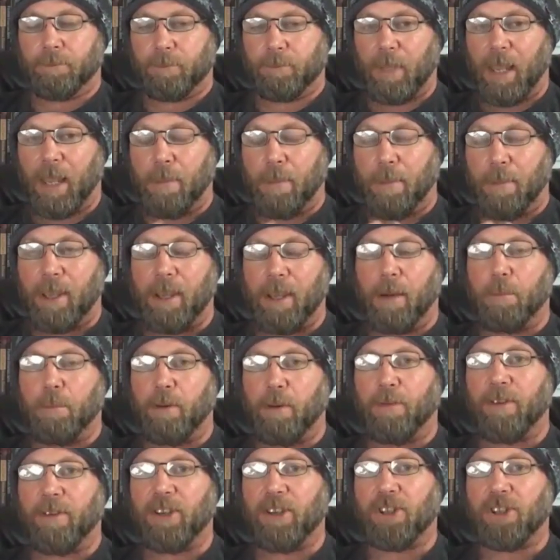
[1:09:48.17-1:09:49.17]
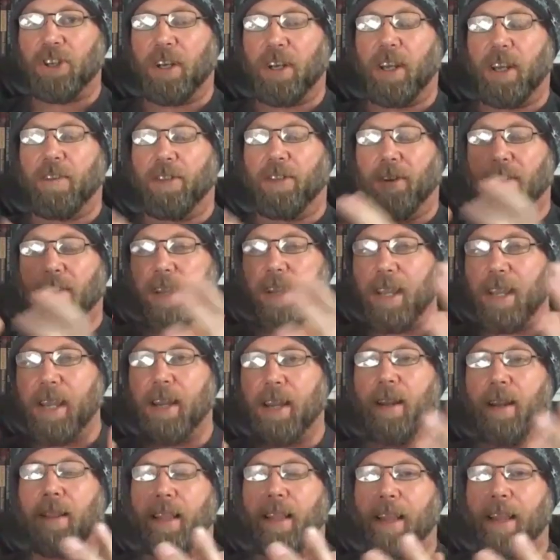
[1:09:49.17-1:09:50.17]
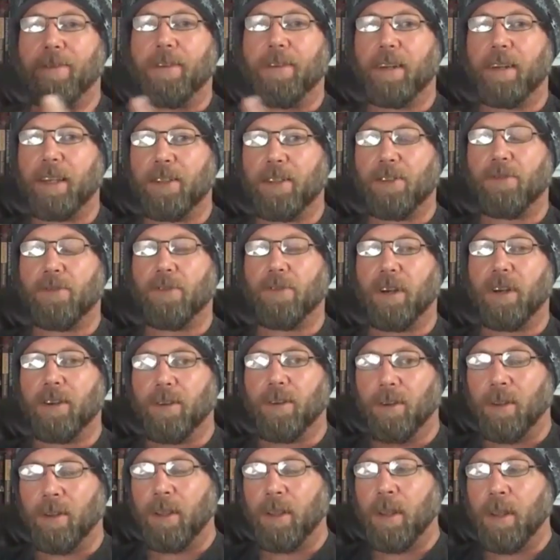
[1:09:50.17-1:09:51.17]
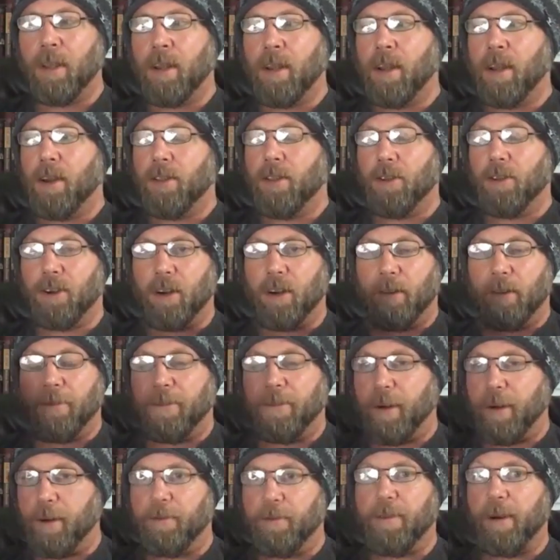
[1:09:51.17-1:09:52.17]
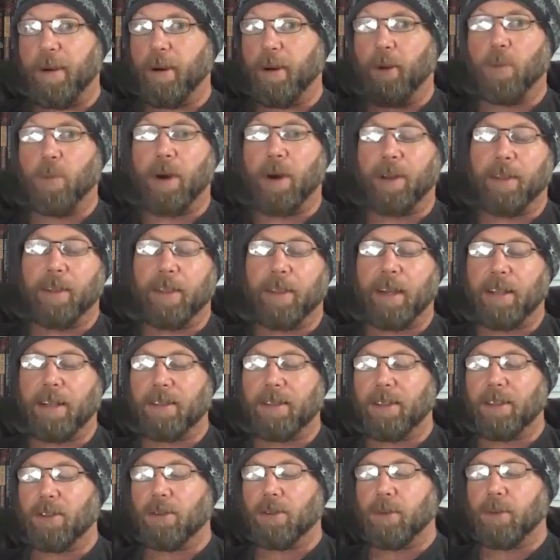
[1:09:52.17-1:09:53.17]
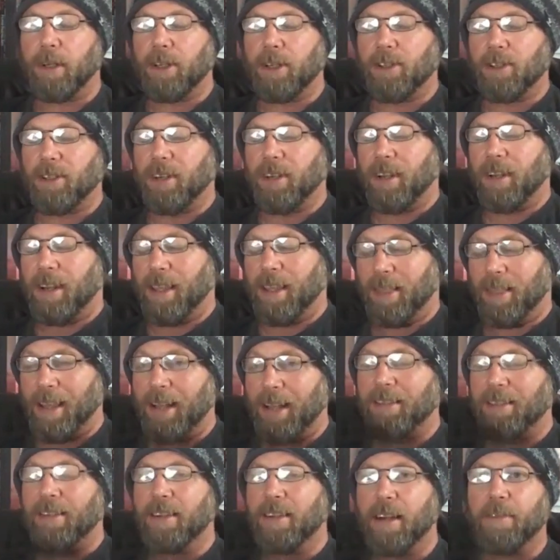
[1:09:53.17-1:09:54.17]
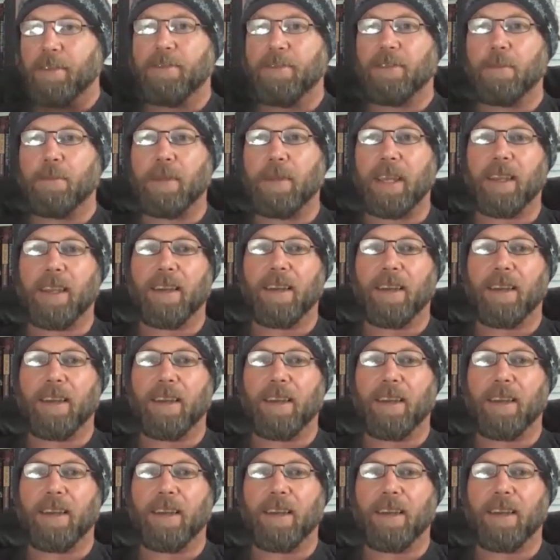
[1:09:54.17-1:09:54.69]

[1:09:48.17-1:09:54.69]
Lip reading: and become proficient, if they're in a life and death struggle, they're going to fare very well in that situation. And that's enough for me.